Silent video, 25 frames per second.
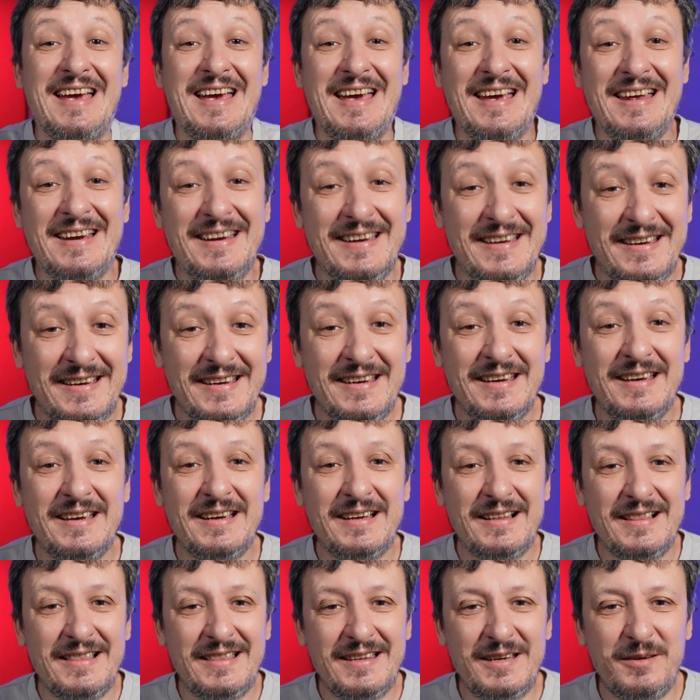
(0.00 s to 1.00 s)
any
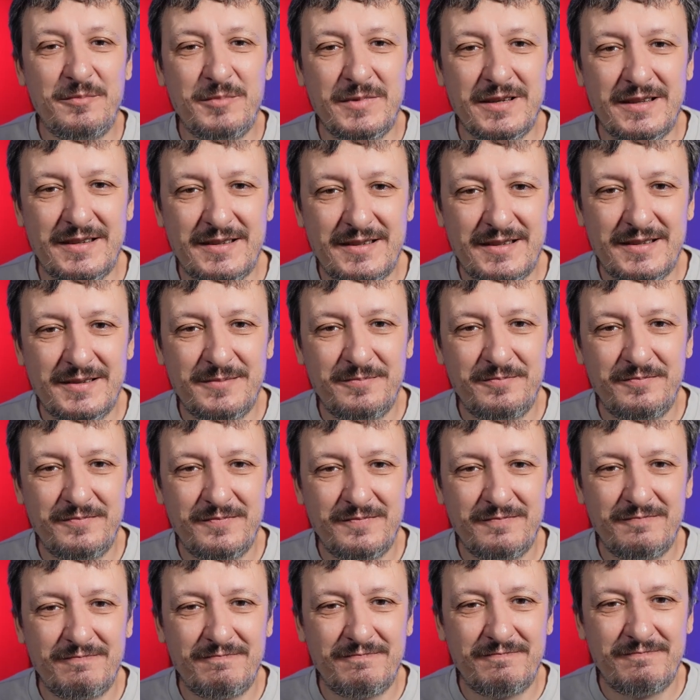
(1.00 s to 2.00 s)
limits?
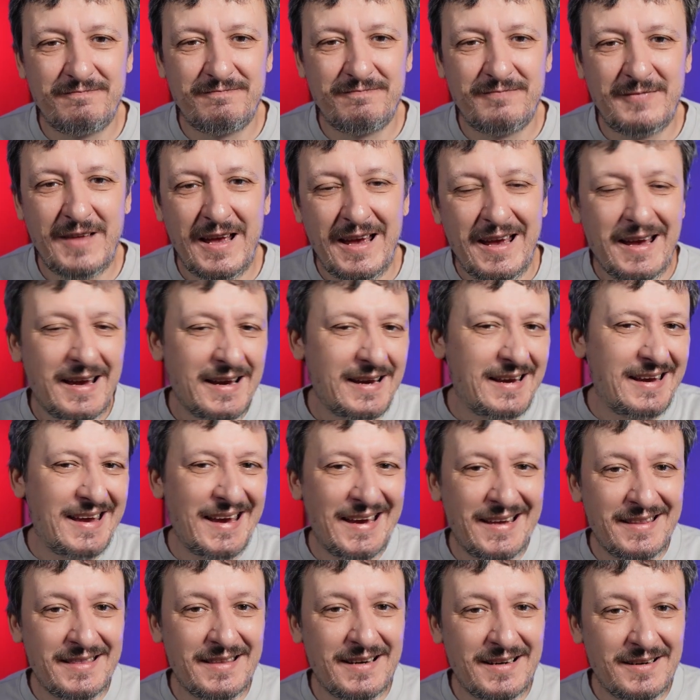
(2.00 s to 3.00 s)

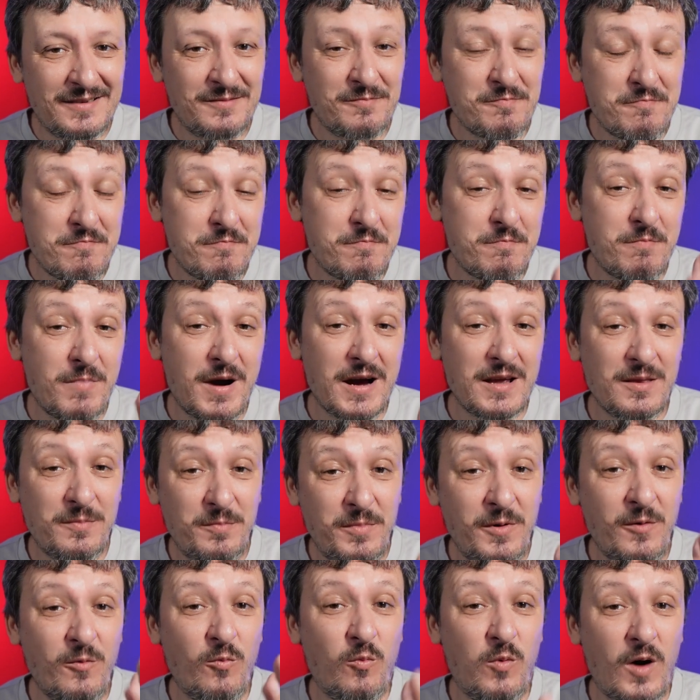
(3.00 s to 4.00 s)
KEDA
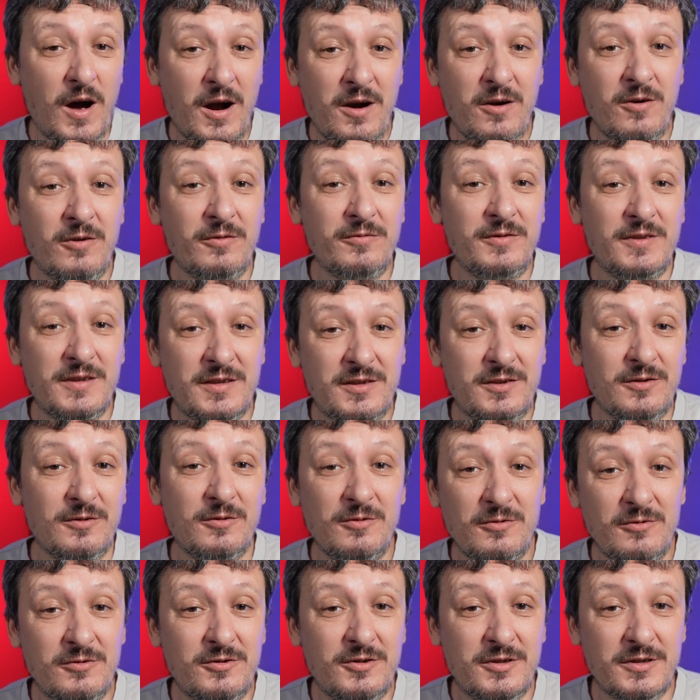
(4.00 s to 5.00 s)
might be one of the
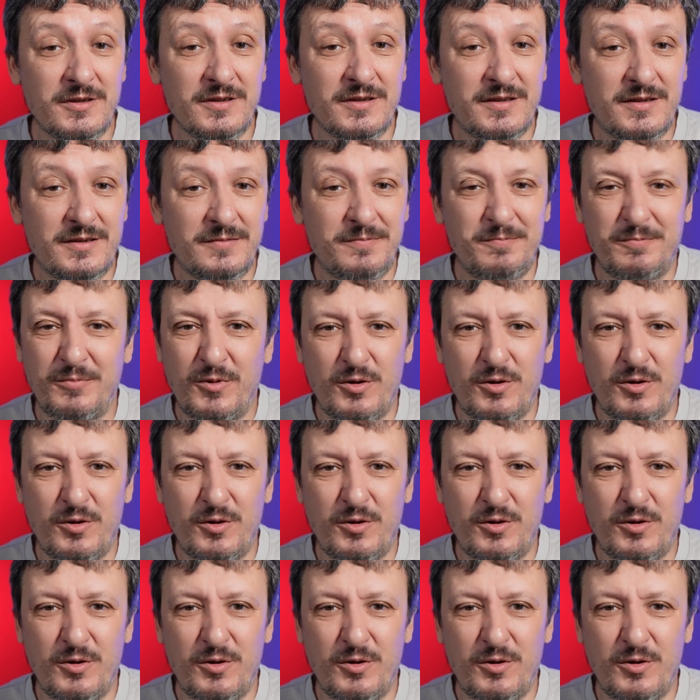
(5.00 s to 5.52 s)
solutions,